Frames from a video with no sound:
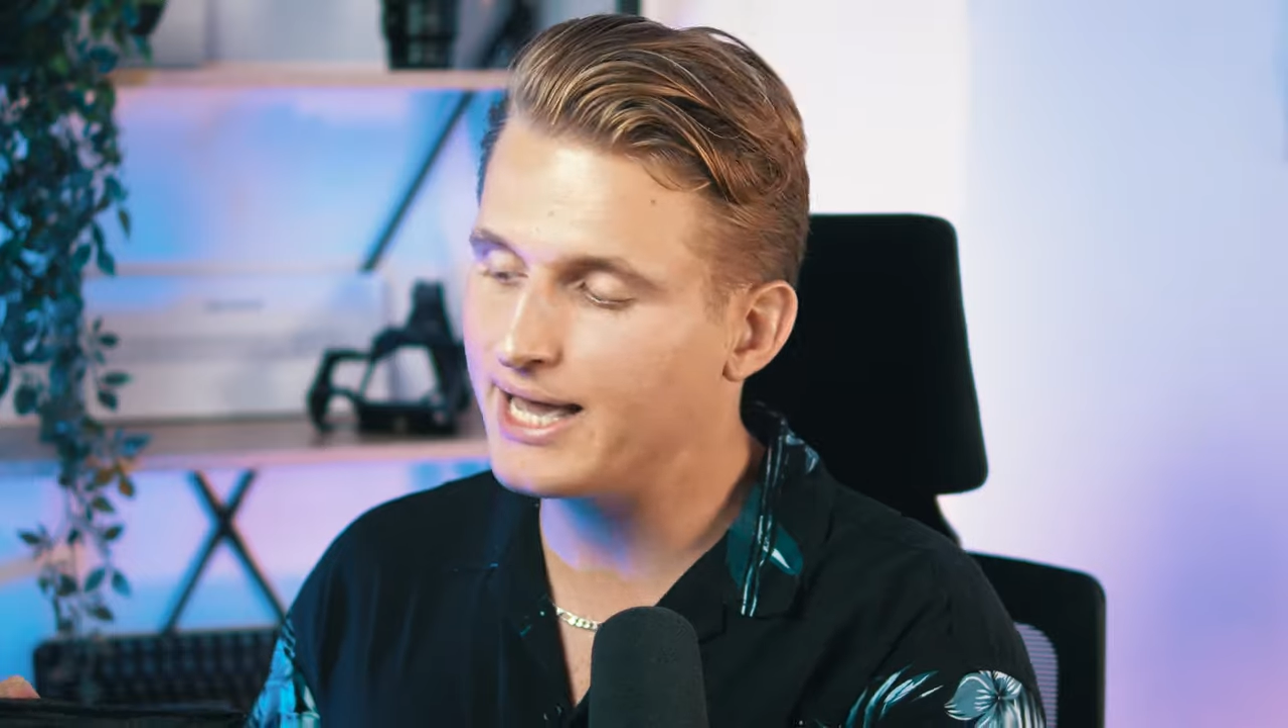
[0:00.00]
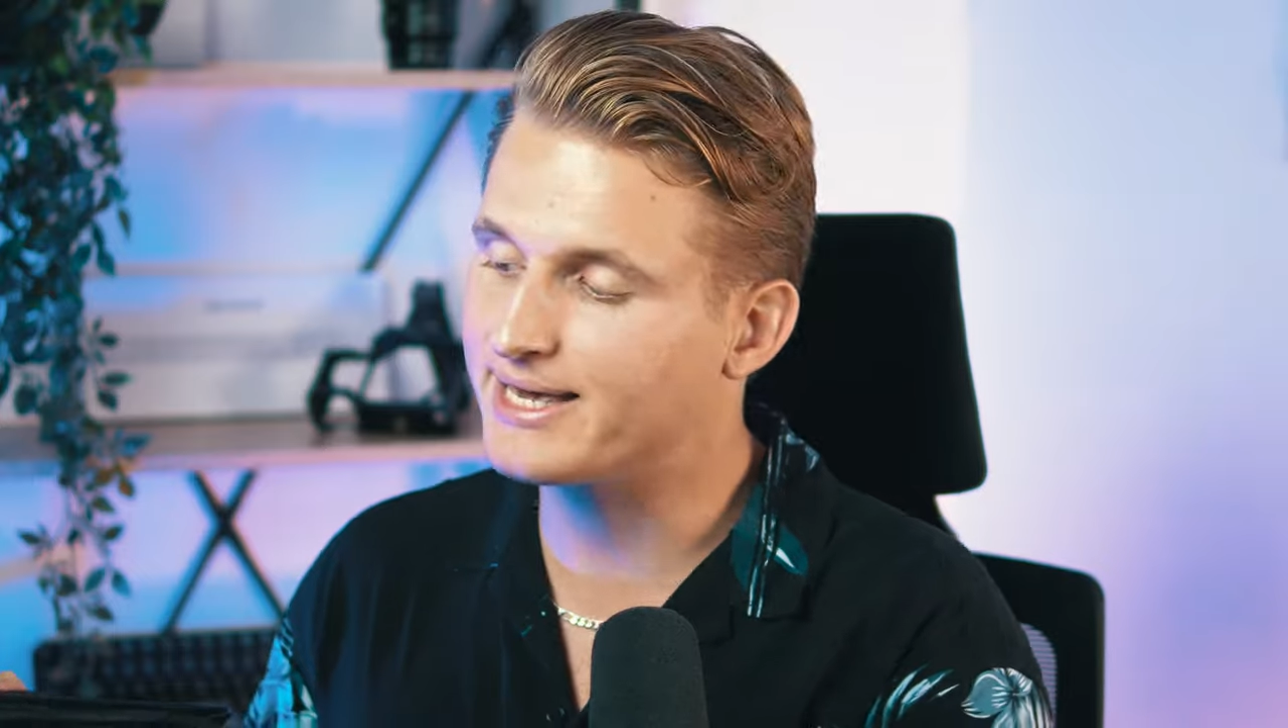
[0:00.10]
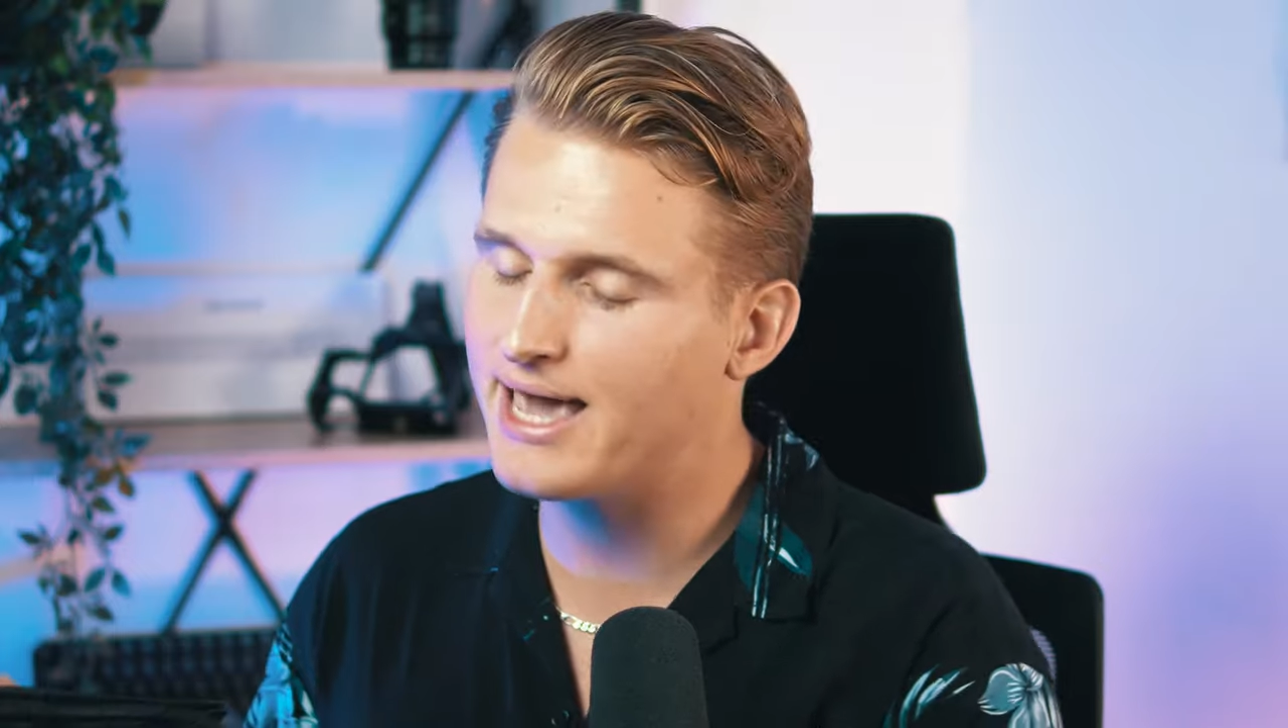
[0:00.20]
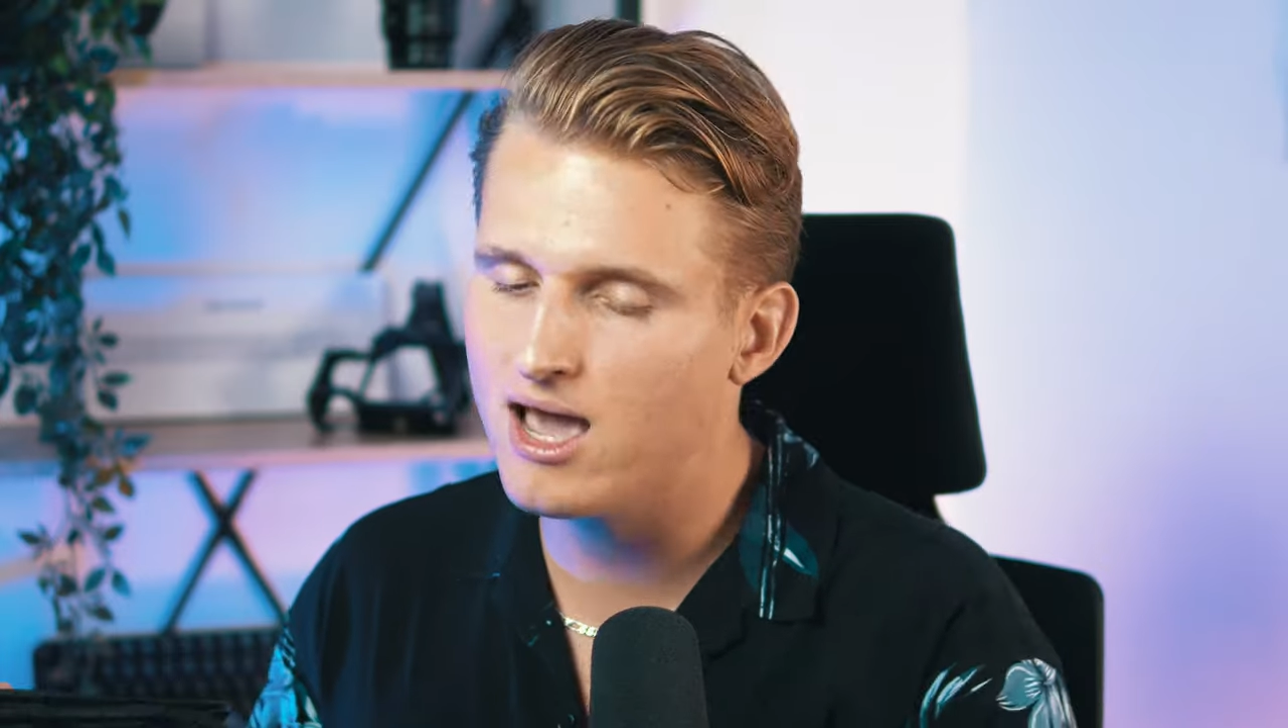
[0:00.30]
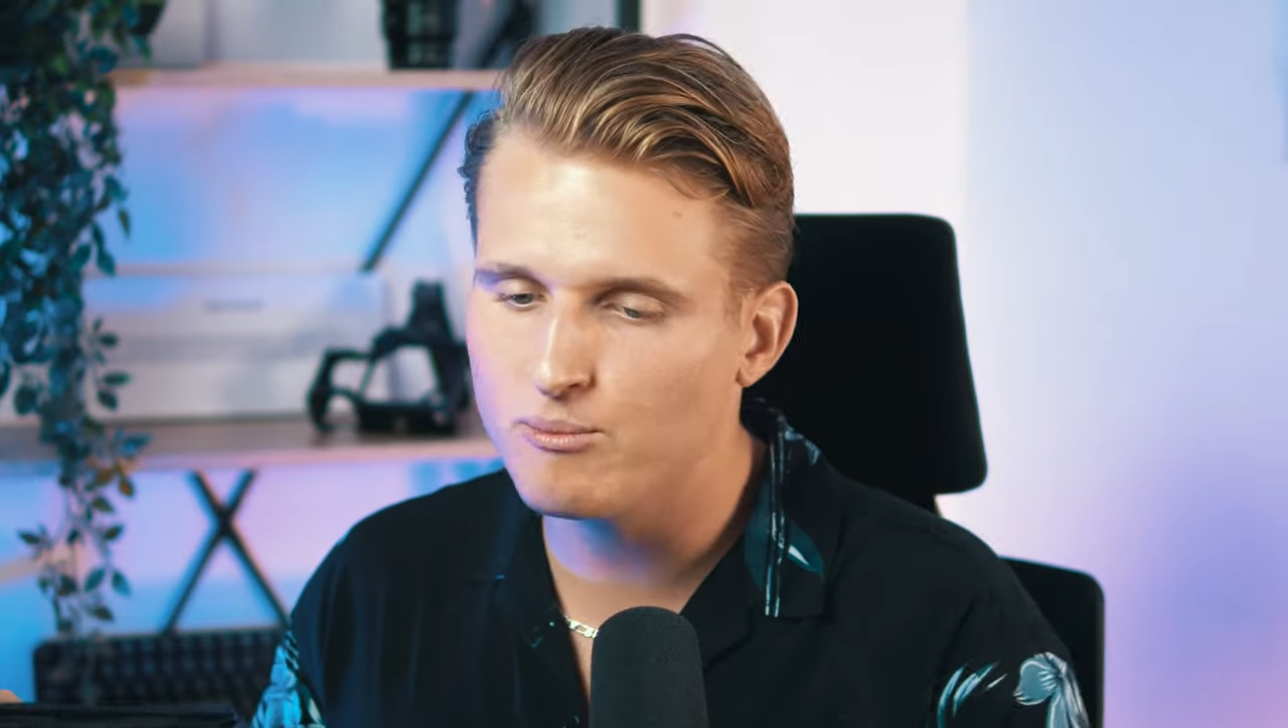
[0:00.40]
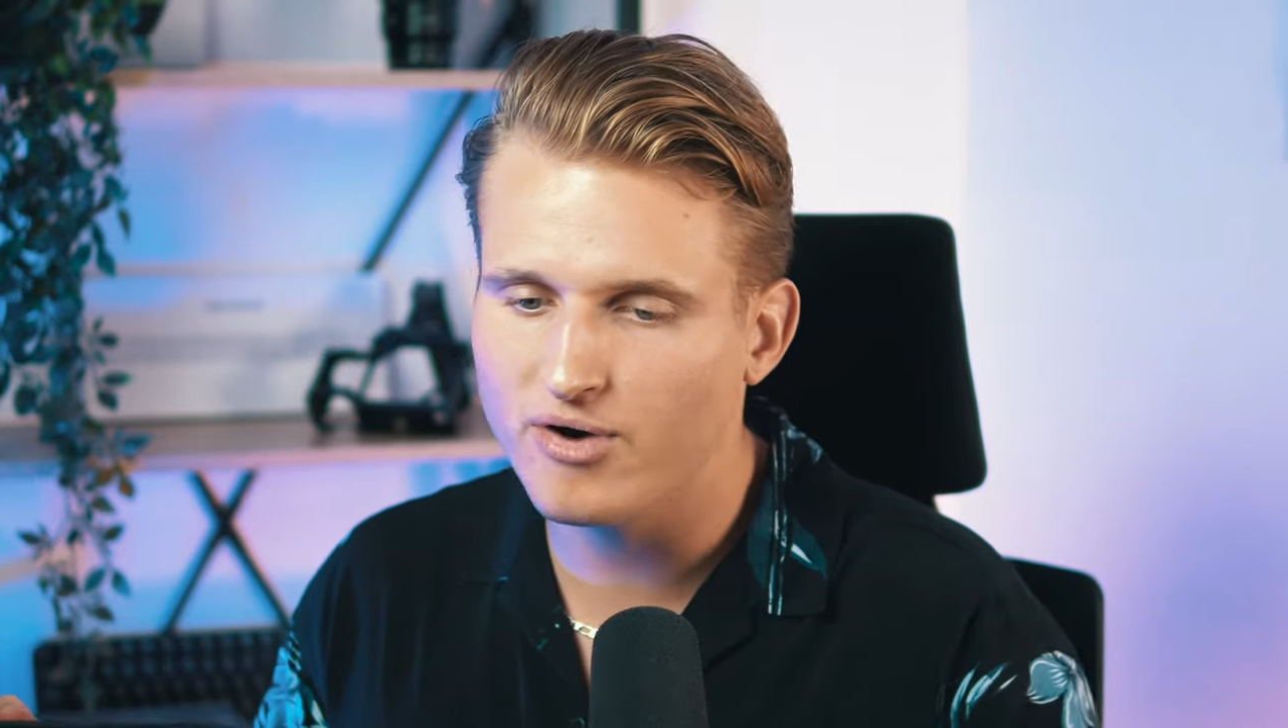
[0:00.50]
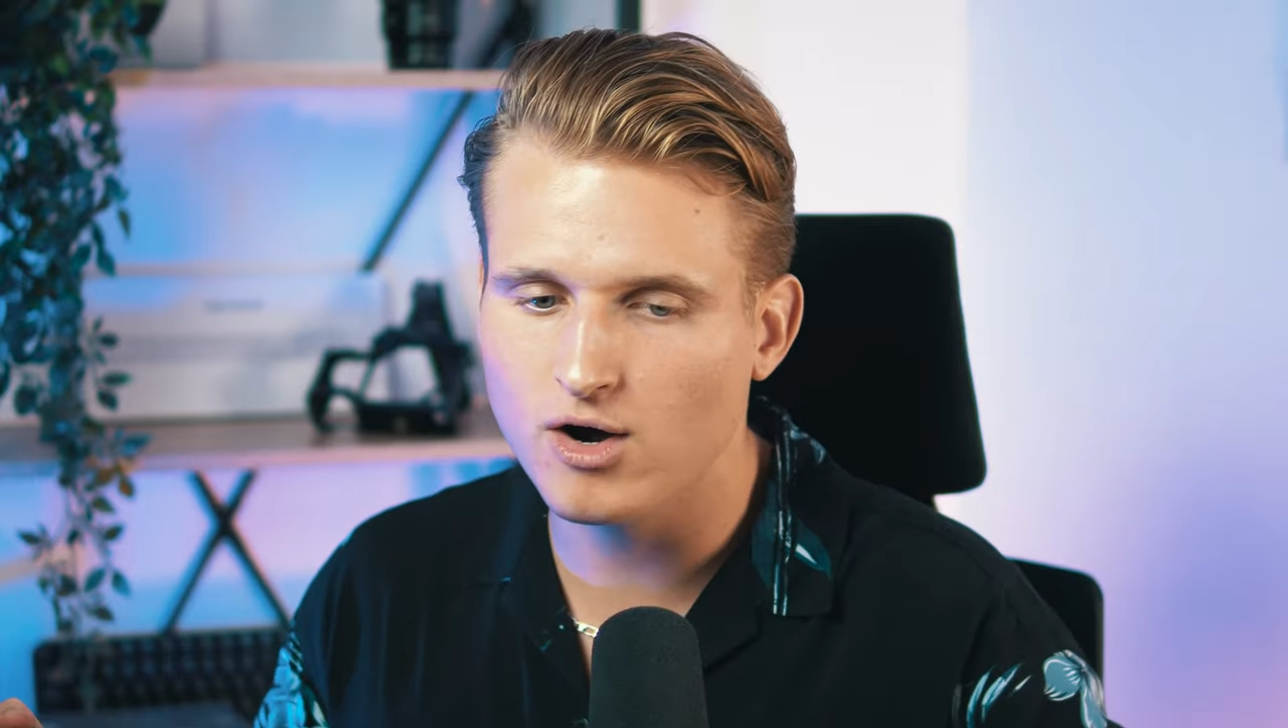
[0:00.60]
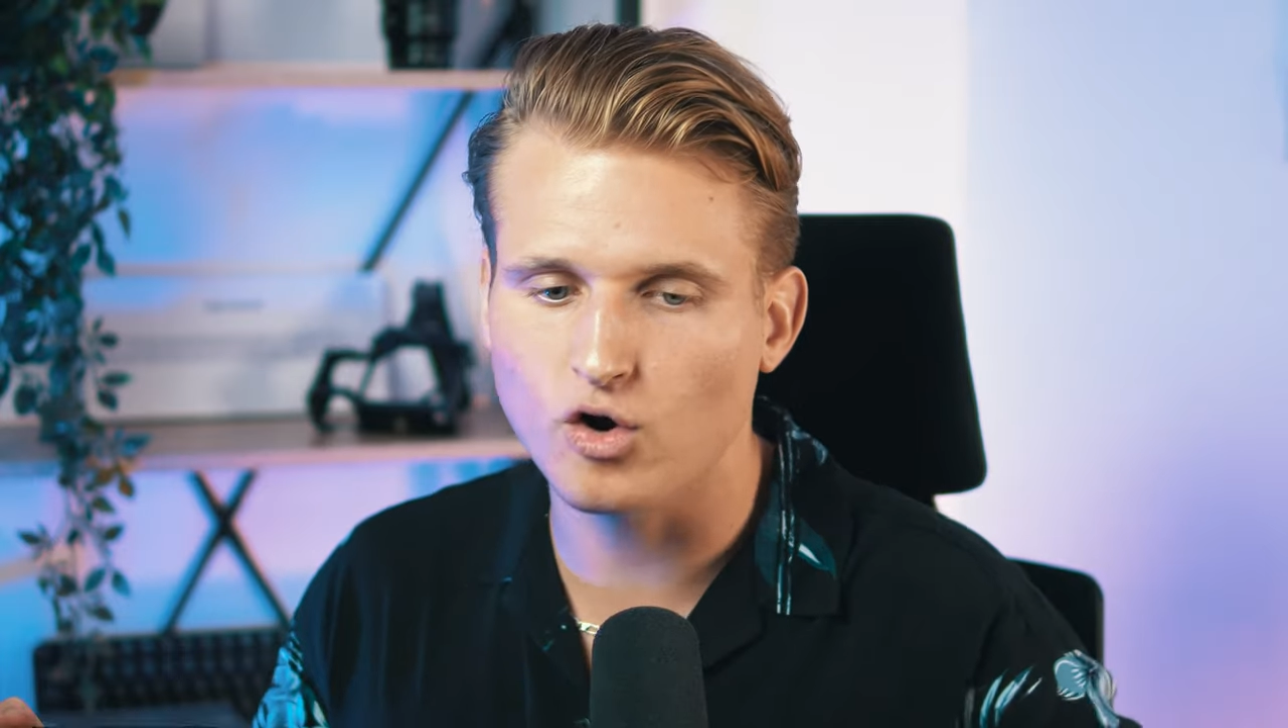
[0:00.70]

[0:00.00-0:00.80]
a camera